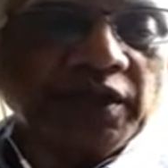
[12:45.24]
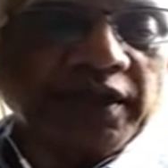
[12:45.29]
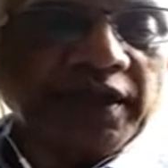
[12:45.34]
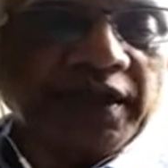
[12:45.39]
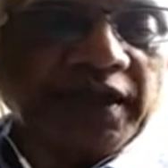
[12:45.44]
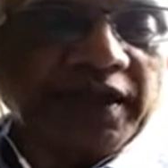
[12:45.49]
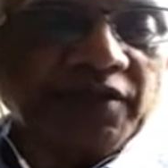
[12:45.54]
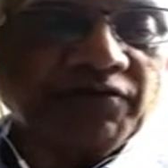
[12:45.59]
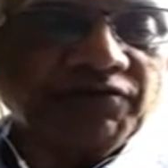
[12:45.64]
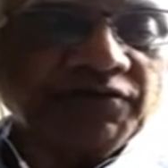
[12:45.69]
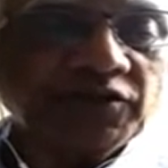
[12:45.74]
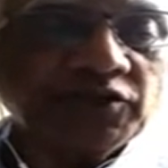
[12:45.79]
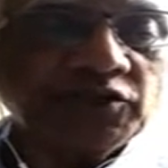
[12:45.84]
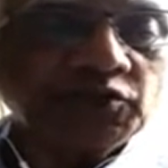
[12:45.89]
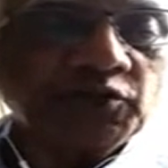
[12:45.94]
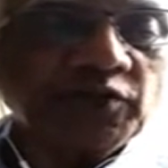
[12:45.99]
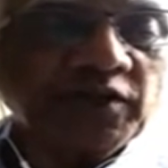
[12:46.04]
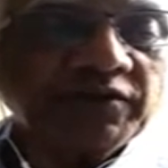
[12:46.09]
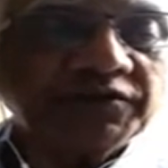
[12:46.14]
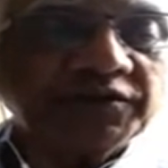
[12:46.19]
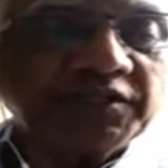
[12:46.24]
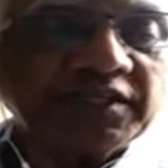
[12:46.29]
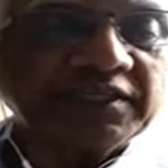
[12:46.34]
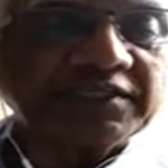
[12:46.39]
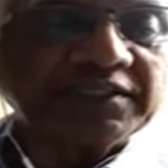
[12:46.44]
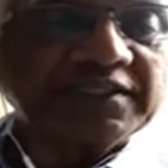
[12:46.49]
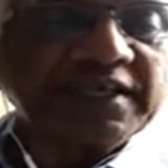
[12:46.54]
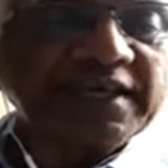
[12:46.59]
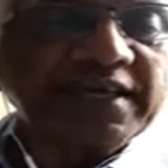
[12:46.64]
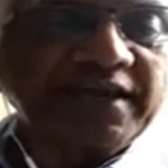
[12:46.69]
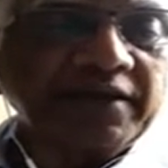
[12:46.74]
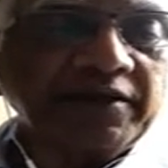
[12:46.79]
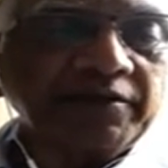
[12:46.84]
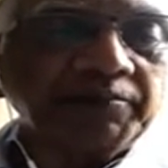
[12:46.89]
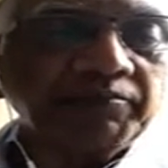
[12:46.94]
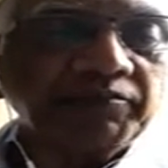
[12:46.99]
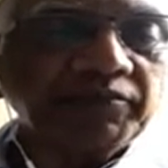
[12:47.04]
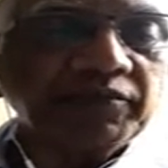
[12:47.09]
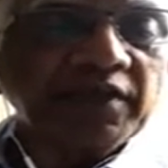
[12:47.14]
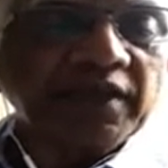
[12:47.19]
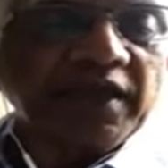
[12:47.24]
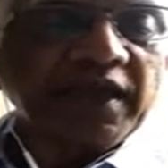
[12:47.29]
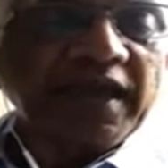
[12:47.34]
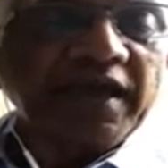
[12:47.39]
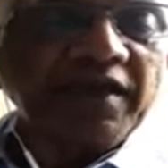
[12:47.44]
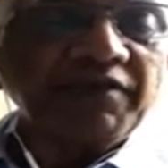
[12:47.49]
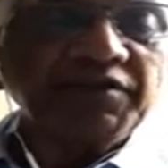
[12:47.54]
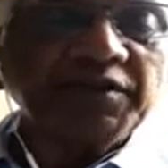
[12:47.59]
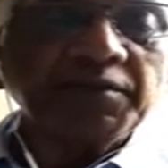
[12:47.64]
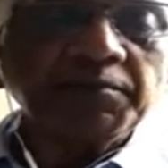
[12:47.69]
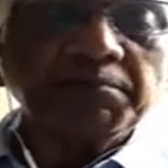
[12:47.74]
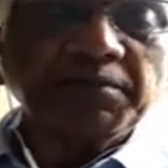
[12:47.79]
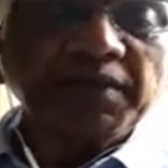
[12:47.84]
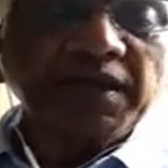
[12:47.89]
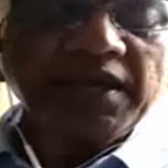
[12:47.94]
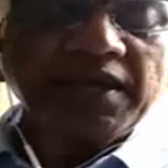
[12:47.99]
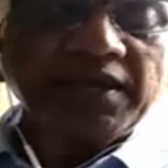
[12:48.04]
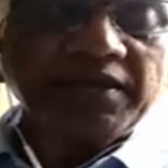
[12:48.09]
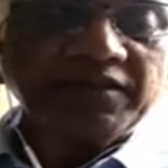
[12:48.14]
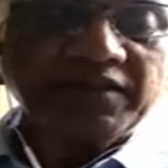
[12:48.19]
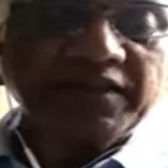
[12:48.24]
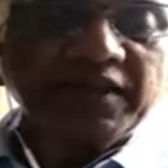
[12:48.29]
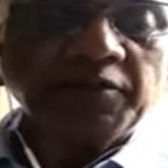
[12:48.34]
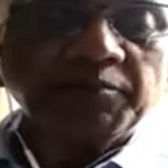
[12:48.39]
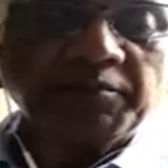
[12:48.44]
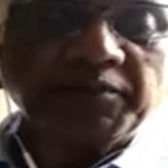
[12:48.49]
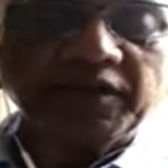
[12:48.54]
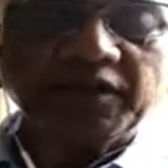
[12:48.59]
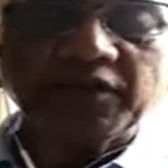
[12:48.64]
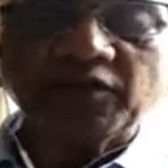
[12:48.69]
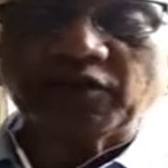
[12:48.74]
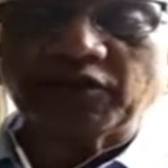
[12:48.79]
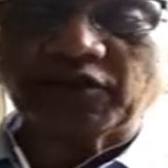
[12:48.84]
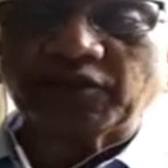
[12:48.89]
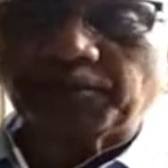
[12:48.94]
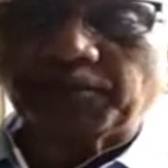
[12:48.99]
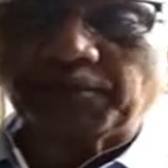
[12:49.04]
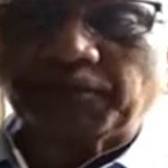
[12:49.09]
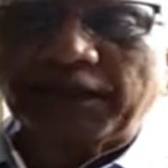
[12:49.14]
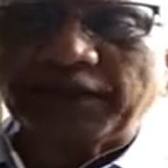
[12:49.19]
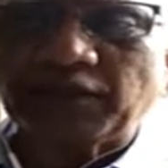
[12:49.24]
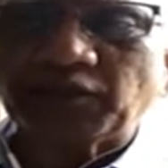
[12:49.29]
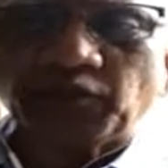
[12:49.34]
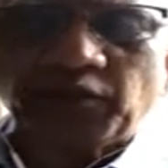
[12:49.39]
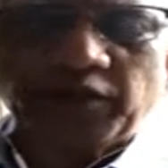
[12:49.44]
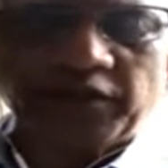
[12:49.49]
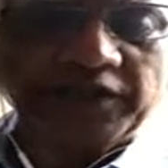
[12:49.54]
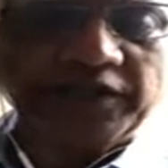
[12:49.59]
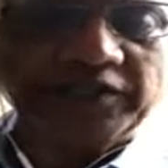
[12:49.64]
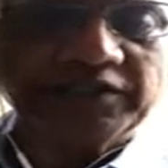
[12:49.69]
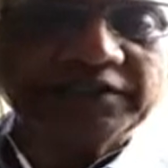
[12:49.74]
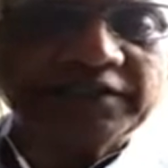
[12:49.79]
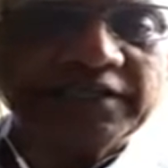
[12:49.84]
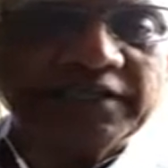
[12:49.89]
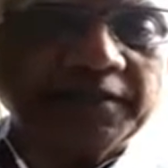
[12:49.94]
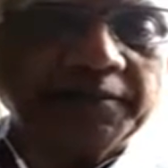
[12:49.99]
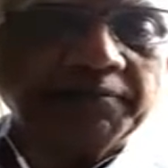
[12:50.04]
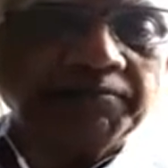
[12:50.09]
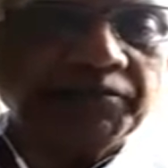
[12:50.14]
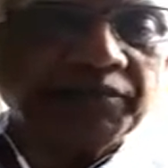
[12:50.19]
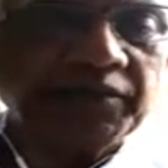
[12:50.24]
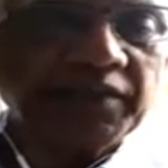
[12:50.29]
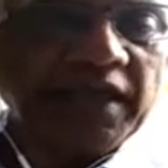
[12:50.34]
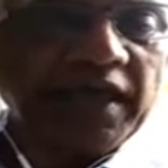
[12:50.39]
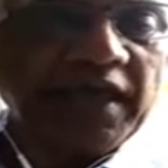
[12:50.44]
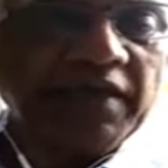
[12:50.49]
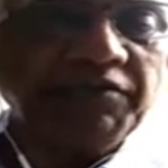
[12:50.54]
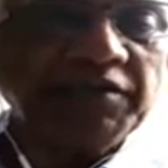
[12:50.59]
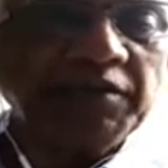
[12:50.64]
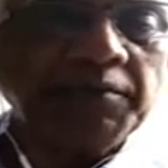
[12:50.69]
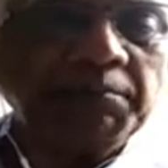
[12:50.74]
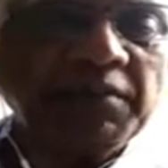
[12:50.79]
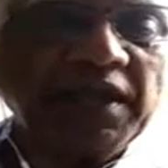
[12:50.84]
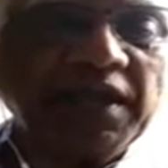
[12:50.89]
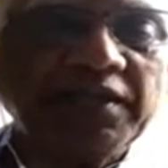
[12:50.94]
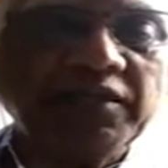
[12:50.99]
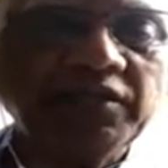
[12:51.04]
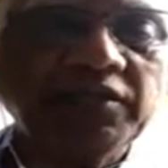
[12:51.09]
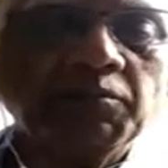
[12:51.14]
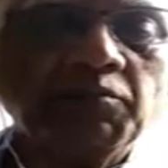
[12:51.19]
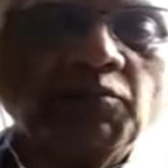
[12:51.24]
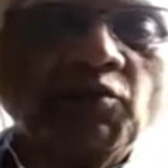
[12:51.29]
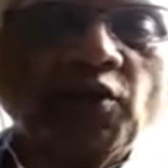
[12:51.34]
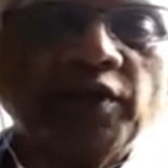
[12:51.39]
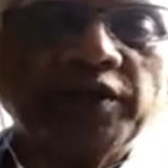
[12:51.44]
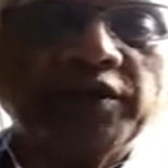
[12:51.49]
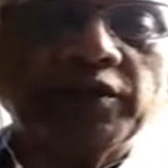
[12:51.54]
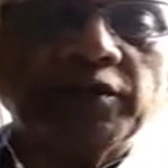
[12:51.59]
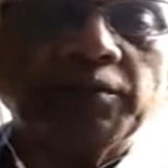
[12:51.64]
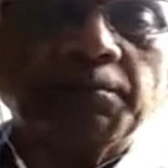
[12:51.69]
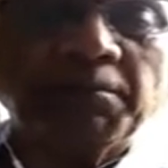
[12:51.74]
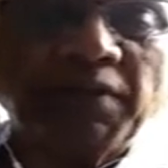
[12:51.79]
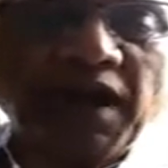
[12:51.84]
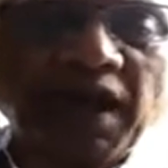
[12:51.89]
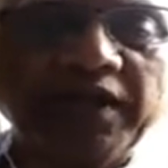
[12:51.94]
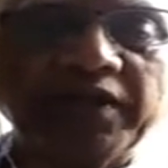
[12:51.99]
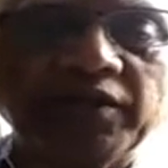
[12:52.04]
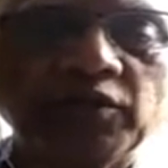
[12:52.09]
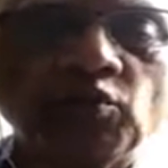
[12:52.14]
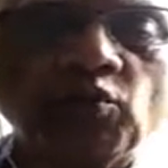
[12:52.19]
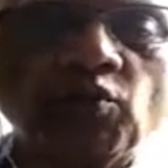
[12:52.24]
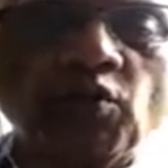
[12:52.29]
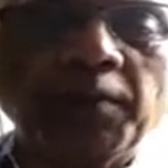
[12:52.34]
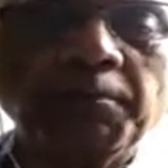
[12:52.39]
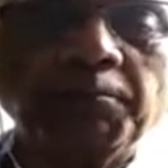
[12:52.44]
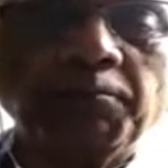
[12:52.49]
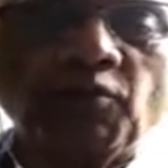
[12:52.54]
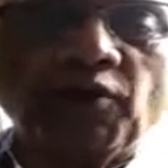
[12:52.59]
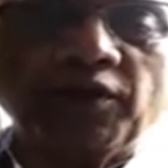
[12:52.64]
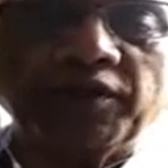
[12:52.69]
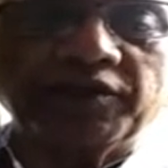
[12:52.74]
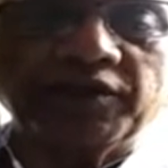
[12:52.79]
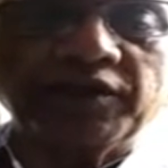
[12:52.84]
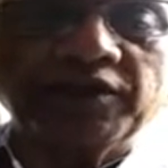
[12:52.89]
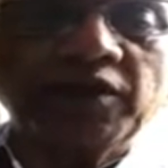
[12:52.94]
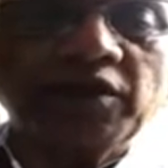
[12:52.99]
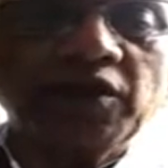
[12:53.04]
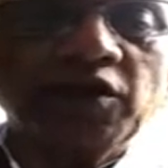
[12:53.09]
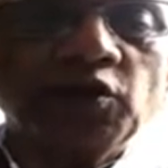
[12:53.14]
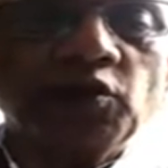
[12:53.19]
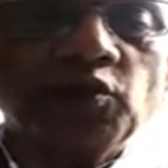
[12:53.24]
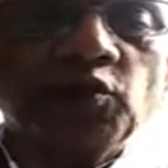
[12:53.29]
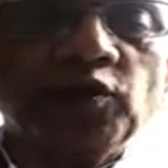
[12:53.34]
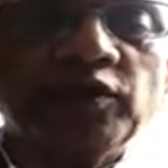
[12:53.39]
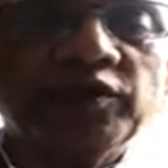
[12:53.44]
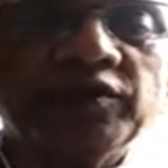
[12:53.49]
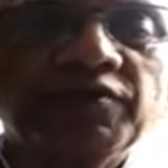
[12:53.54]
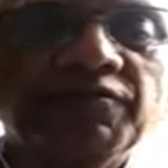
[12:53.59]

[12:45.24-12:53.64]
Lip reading: And verse 12 says, there, having made, there meaning the place where he's sitting, having made the mind one-pointed, with the